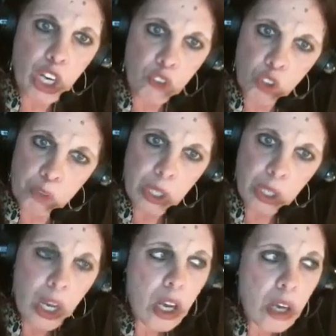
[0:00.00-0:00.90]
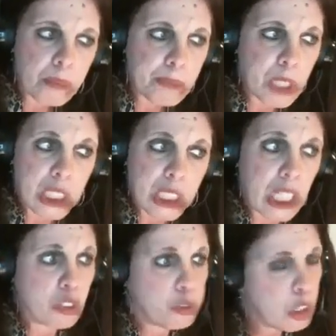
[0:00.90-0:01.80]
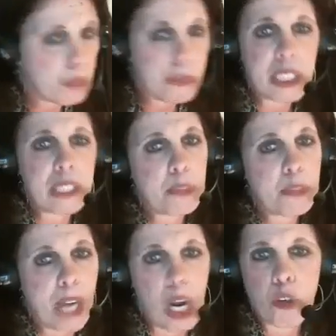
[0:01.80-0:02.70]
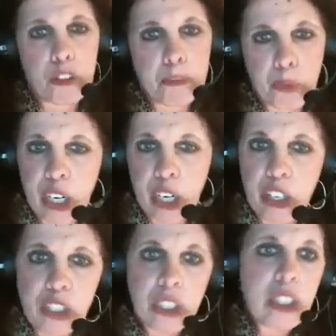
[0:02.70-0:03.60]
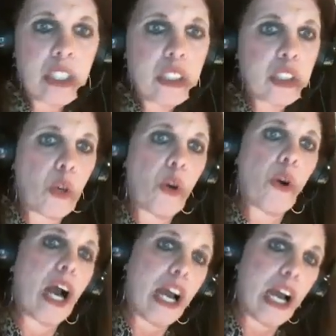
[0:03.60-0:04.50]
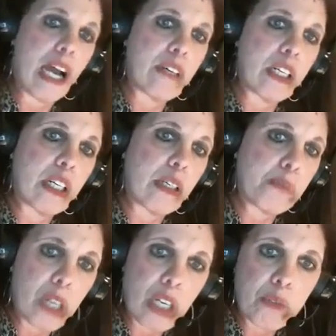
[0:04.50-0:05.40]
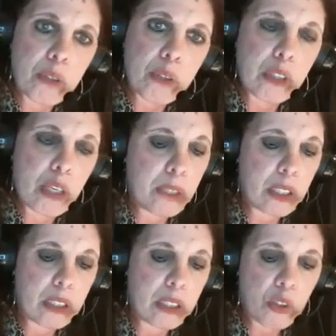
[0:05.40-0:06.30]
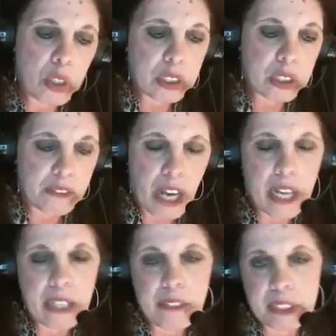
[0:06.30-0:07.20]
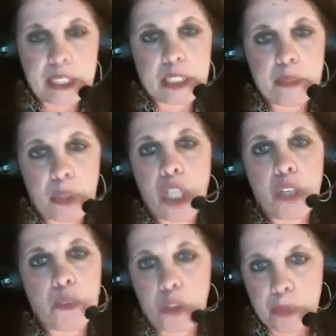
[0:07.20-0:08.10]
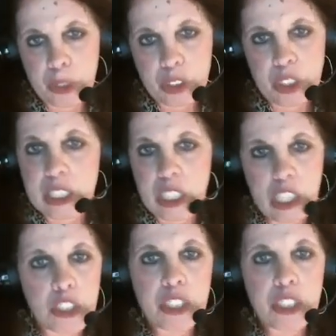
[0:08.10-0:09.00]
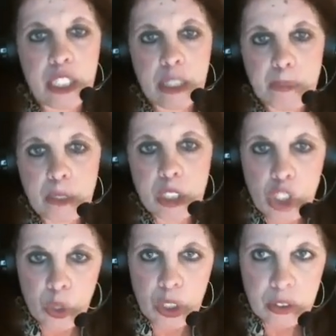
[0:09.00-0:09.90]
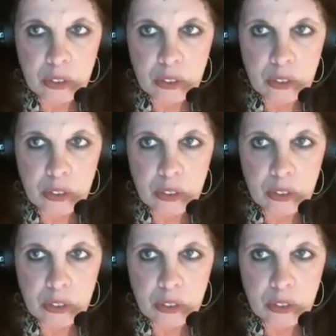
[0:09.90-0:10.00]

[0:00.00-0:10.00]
group because I truly believe in the power of prayer. So I have a prayer group, it's called the Divine Visits Prayer Group. So that's another thing that people can join.